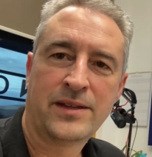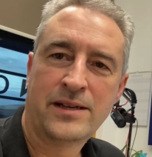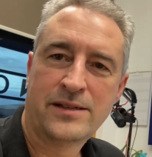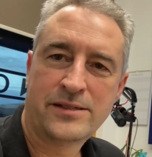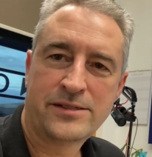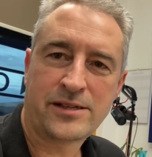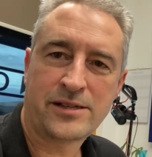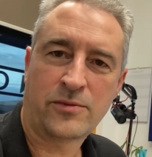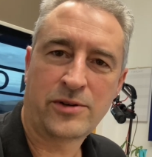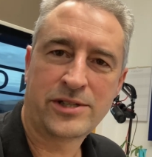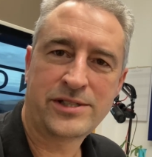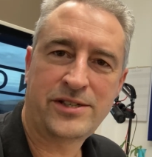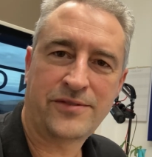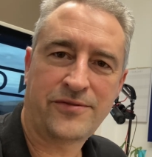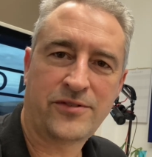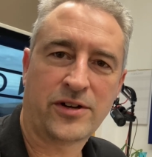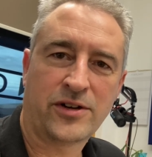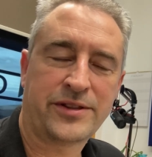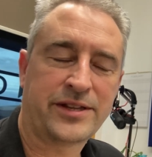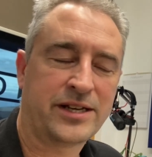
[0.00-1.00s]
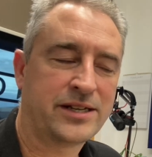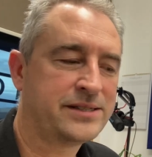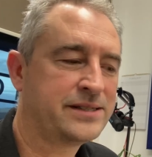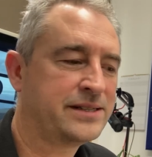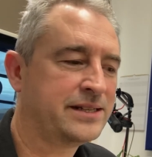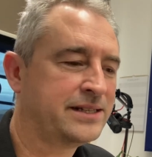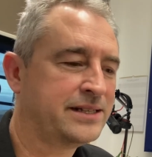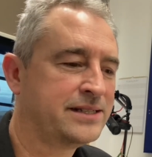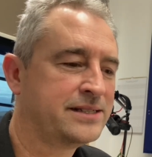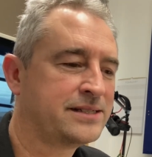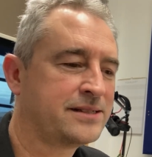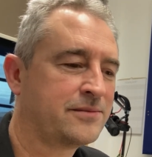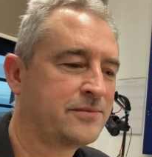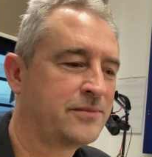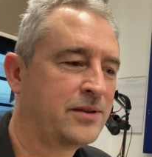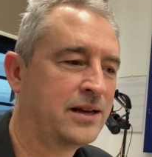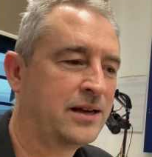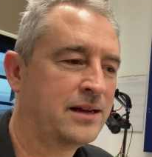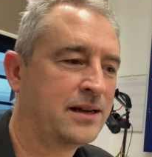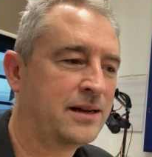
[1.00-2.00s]
So once you've got those things,
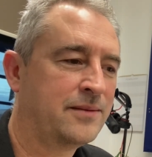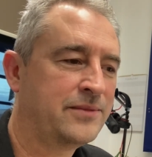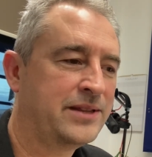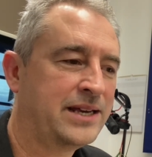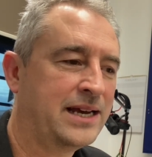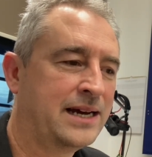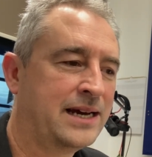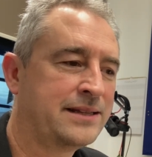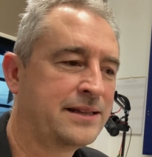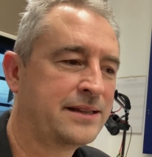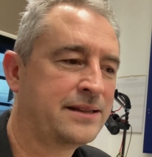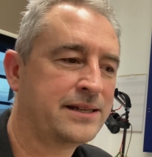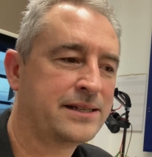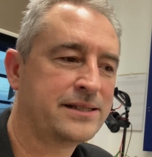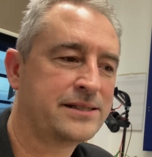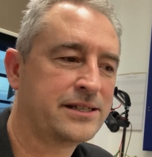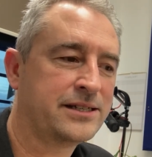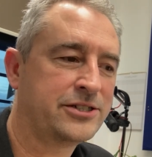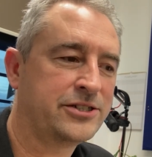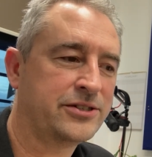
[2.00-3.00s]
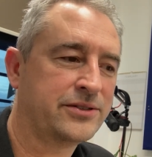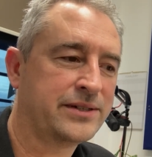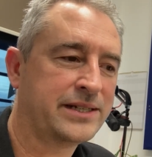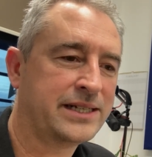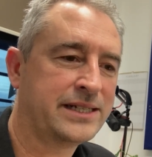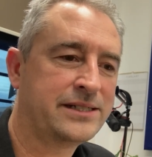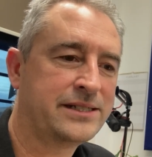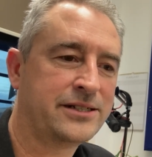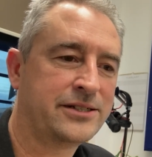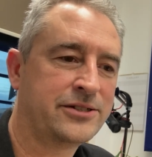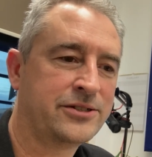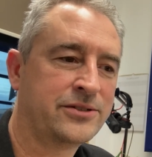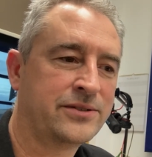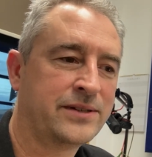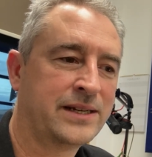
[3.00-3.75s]
the other things that you'll need to do